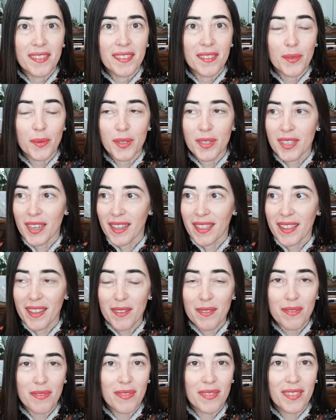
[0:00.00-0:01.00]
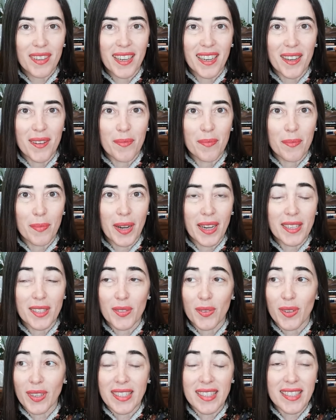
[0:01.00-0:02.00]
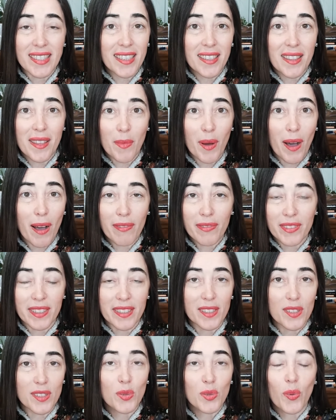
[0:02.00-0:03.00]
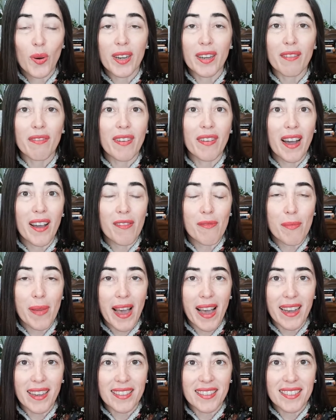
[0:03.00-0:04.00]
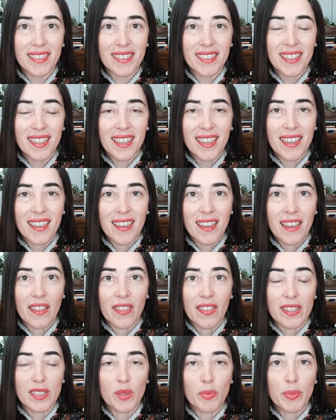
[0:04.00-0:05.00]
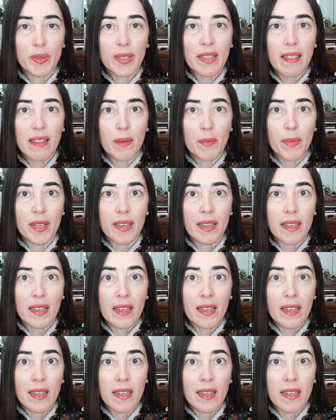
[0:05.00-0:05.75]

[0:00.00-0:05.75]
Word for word: which I live um, by, so I see them often, is twenty-five max, the speed limit.